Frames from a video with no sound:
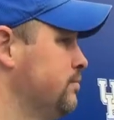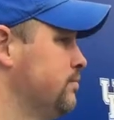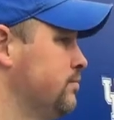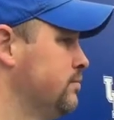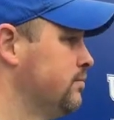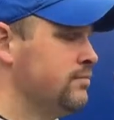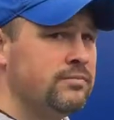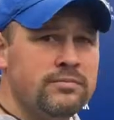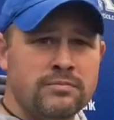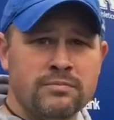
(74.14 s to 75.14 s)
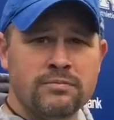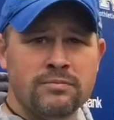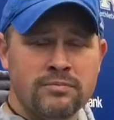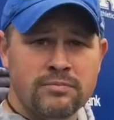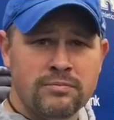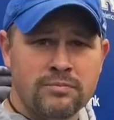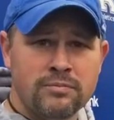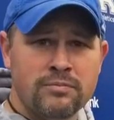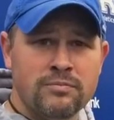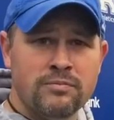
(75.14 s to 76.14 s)
Where are the, some of the
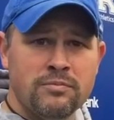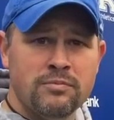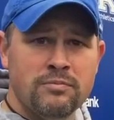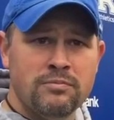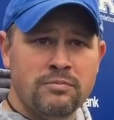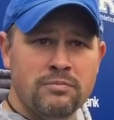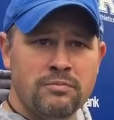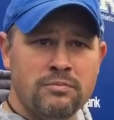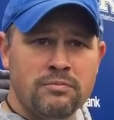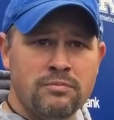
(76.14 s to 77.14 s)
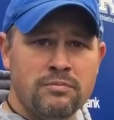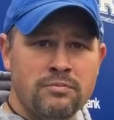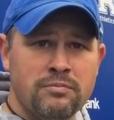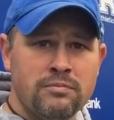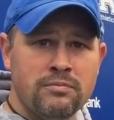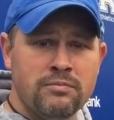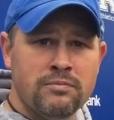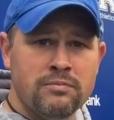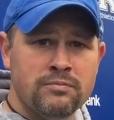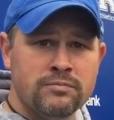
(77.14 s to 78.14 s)
other young guys on that defensive front that
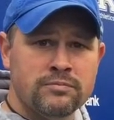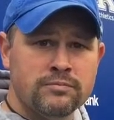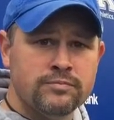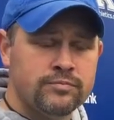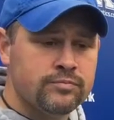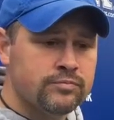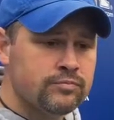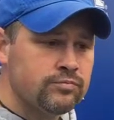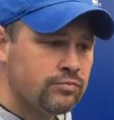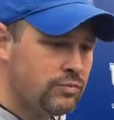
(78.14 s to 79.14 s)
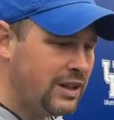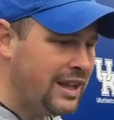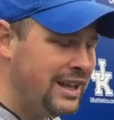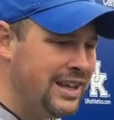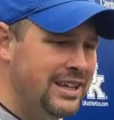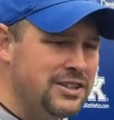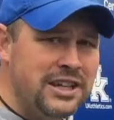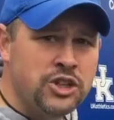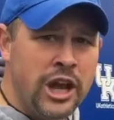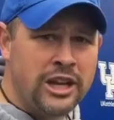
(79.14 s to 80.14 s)
you're looking to step up on?
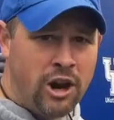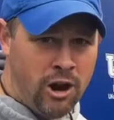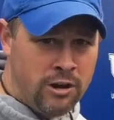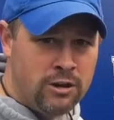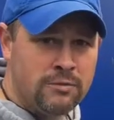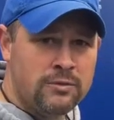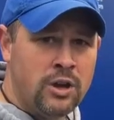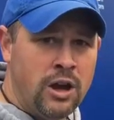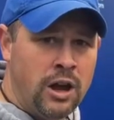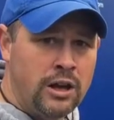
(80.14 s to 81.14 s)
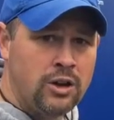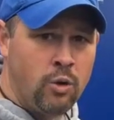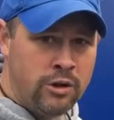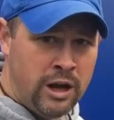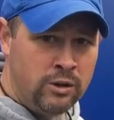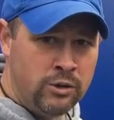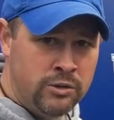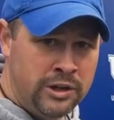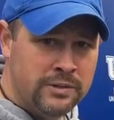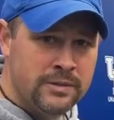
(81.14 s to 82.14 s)
TJ Carter, uh, Cordell
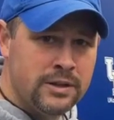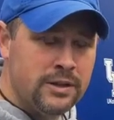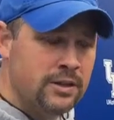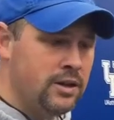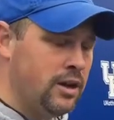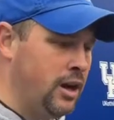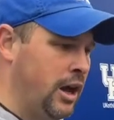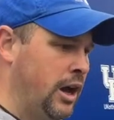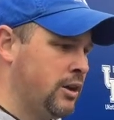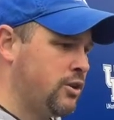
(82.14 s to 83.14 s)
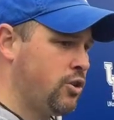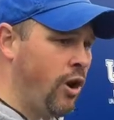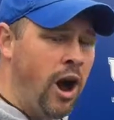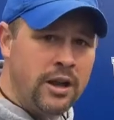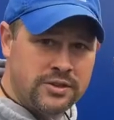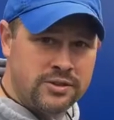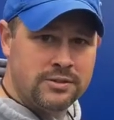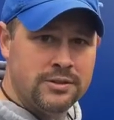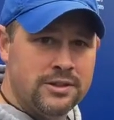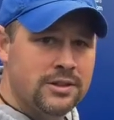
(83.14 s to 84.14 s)
Looney, uh, Cross.
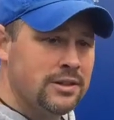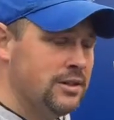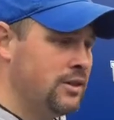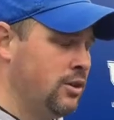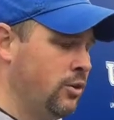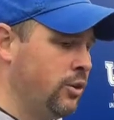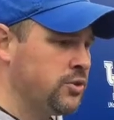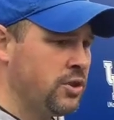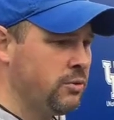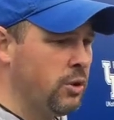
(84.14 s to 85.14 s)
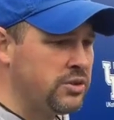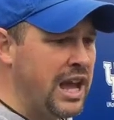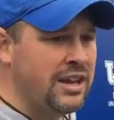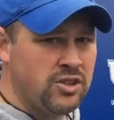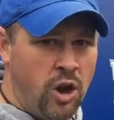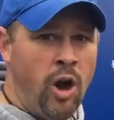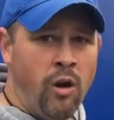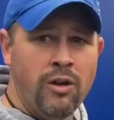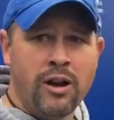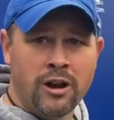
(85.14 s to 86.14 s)
You know, those are those guys
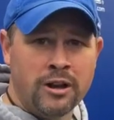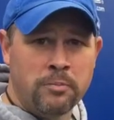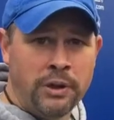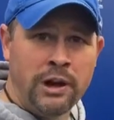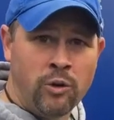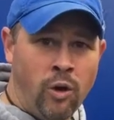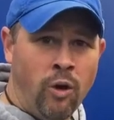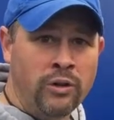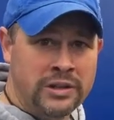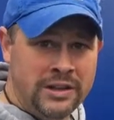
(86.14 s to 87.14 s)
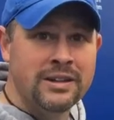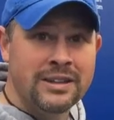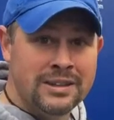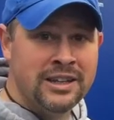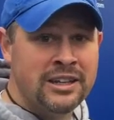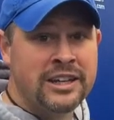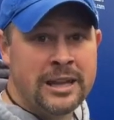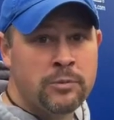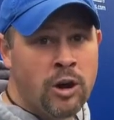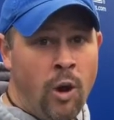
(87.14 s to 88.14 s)
all are going to play a role in need to
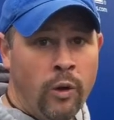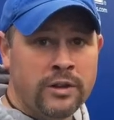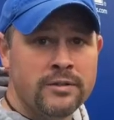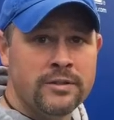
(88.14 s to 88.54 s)
keep growing.